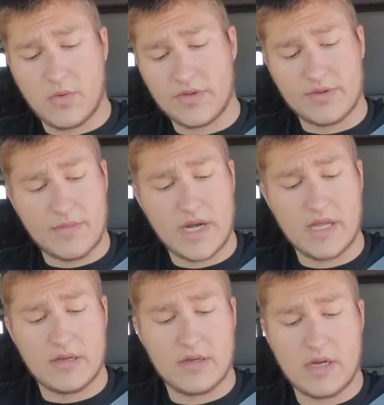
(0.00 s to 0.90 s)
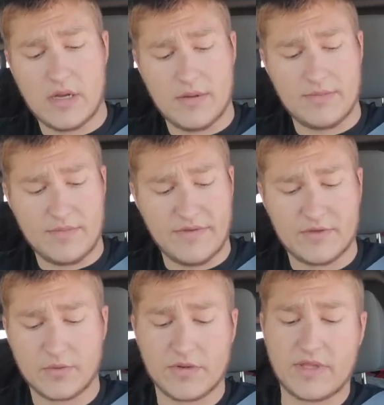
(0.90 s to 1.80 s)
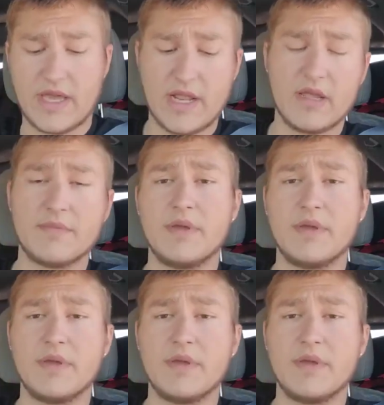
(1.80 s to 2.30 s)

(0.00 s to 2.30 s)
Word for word: worth the money, um, if it's worth the headache